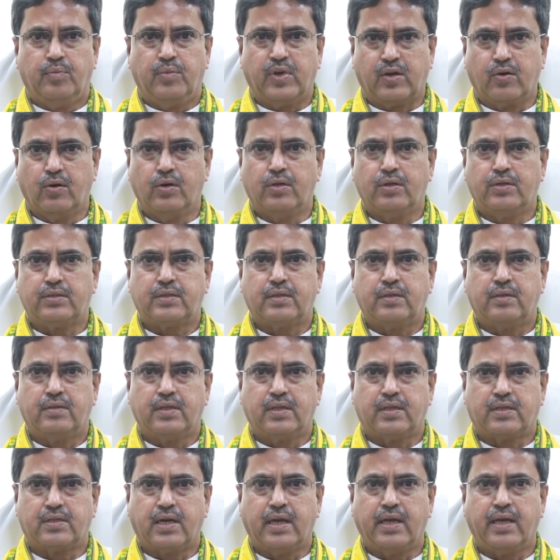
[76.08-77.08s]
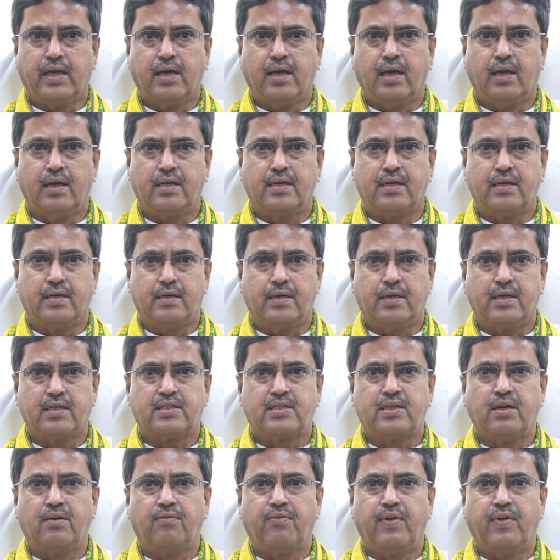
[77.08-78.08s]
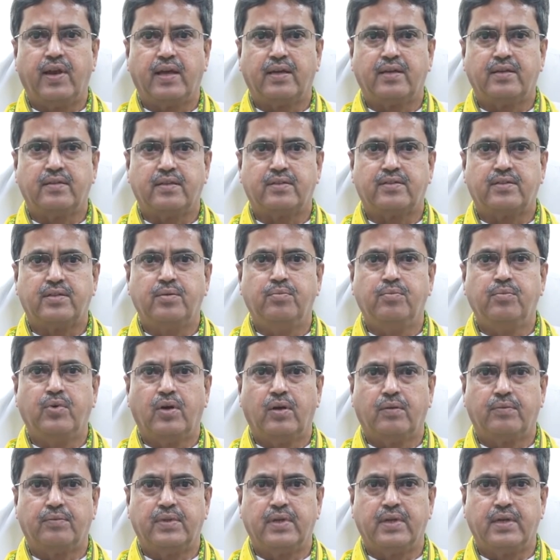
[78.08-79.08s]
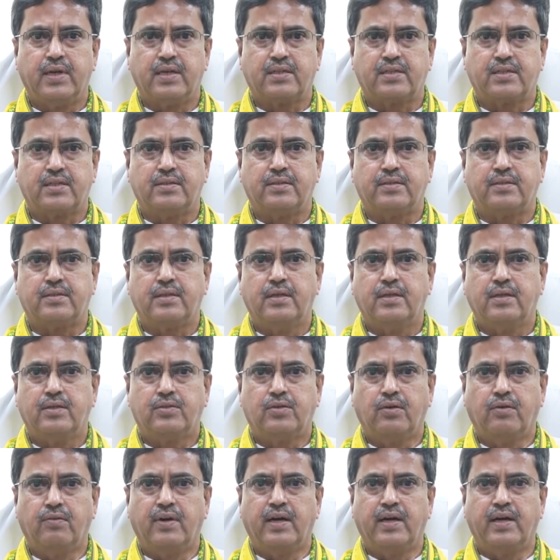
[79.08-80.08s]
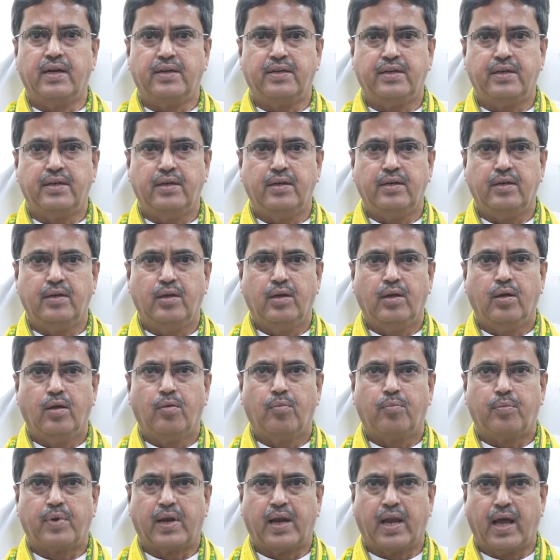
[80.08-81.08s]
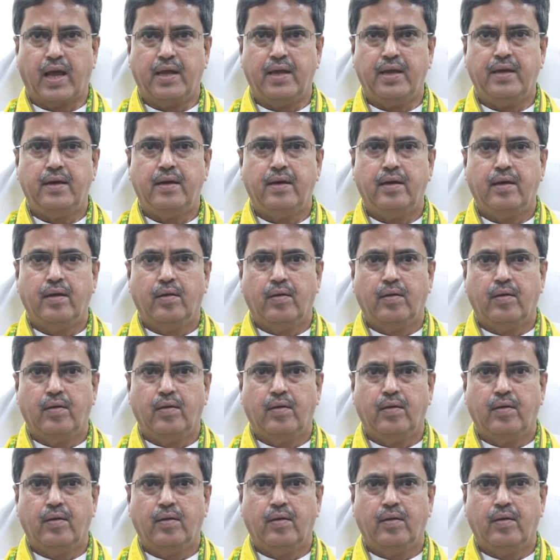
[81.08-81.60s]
because the tricolor national flag is a symbol of the nation's sovereignty, pride,